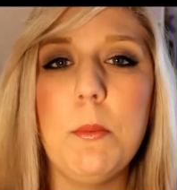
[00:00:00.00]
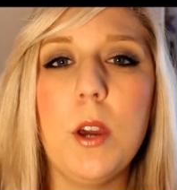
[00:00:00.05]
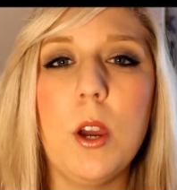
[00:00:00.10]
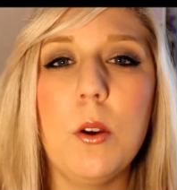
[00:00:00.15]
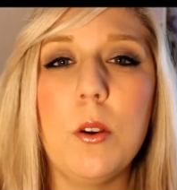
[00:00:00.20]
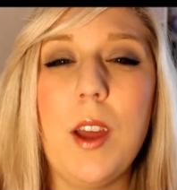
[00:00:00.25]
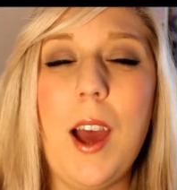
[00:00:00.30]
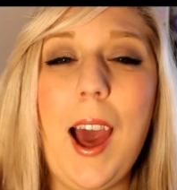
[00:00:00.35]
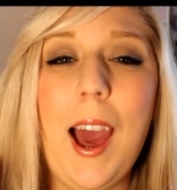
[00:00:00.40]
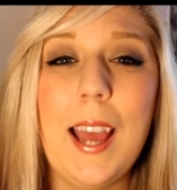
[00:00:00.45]

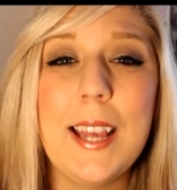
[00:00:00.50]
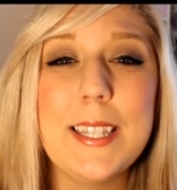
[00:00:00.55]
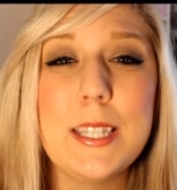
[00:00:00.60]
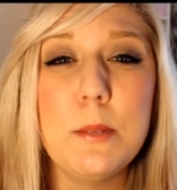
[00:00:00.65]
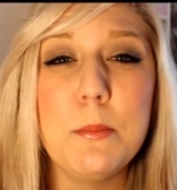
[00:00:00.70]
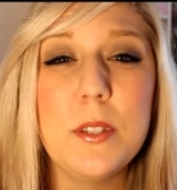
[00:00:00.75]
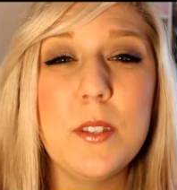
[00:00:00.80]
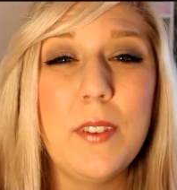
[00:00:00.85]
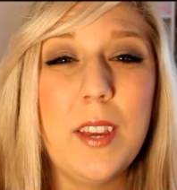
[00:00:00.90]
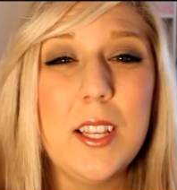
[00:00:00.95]
Go to
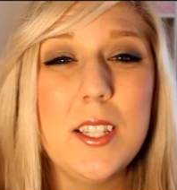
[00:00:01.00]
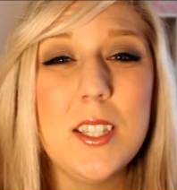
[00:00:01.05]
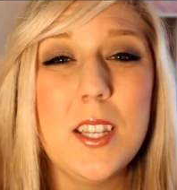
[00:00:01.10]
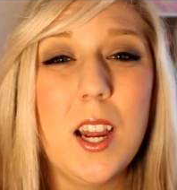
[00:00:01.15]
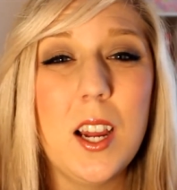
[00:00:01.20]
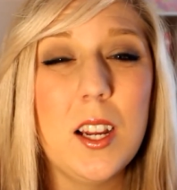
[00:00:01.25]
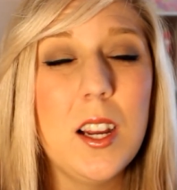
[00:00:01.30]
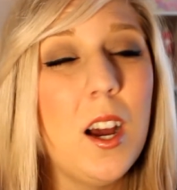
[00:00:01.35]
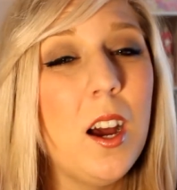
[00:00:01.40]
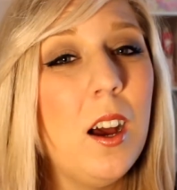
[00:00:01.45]

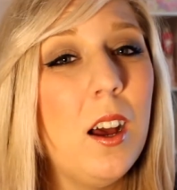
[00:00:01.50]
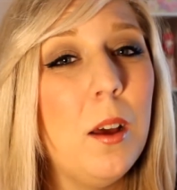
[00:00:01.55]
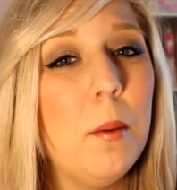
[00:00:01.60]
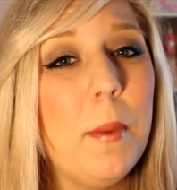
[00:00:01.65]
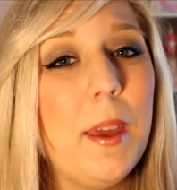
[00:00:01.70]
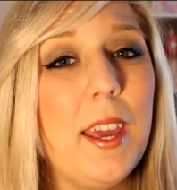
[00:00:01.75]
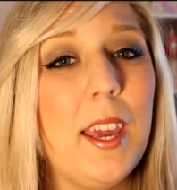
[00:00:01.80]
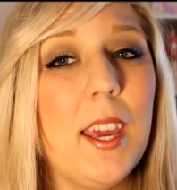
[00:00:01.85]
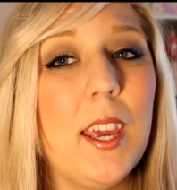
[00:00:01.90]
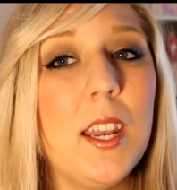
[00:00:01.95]
eyeslipsface.com
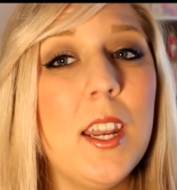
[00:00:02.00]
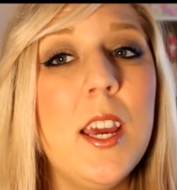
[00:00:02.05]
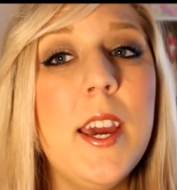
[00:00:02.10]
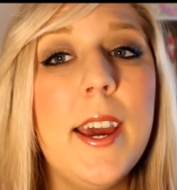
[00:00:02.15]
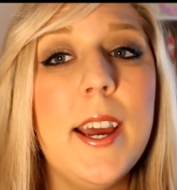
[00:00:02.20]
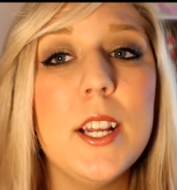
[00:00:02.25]
and